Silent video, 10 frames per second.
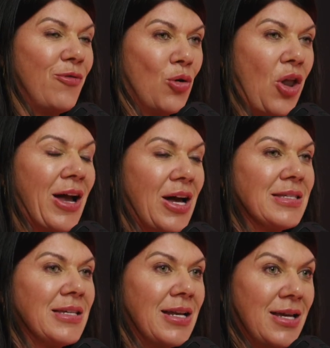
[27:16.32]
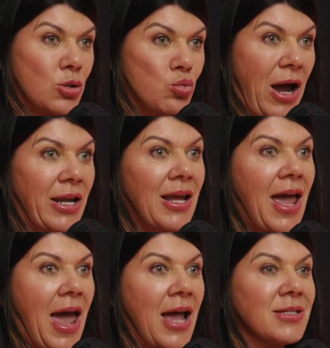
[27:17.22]
4, like I said, is running
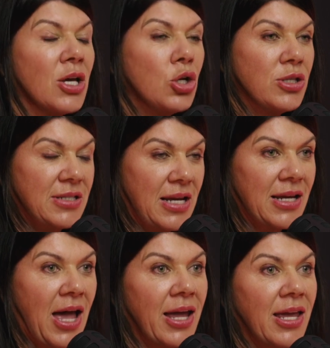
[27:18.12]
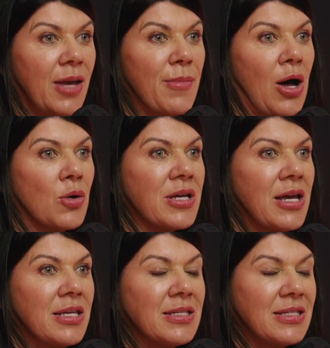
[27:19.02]
ads, sending out emails,
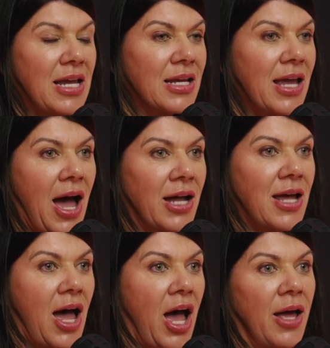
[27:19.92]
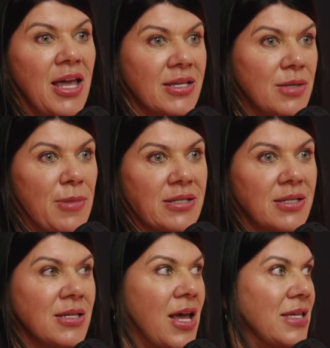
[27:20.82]
sending out
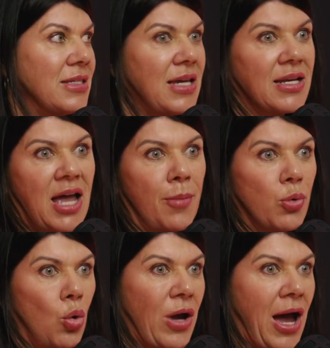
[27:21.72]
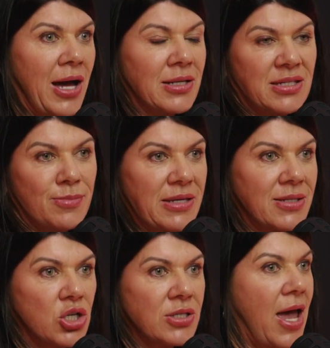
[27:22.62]
SMSs, sending out broadcast messages.